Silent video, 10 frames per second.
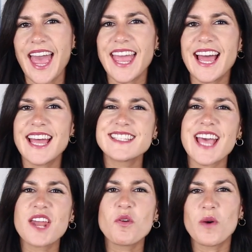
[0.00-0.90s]
Hey guys,
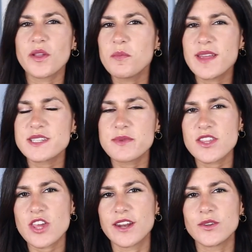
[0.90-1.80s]
and welcome back to
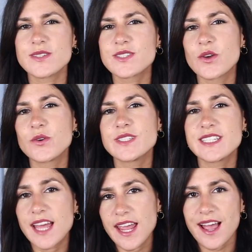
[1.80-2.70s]
my channel. So
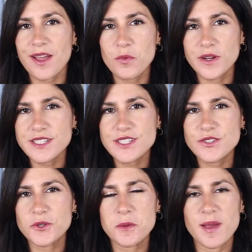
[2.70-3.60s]
today I wanted to
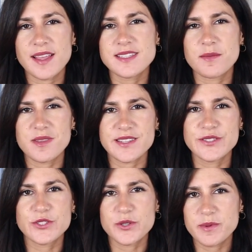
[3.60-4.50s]
talk about some of the
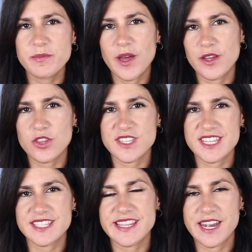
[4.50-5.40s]
stupid
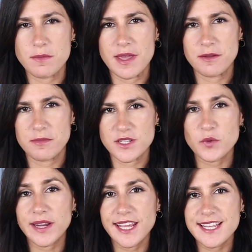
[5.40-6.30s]
purchases that I made in my
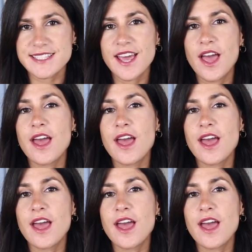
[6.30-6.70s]
20s.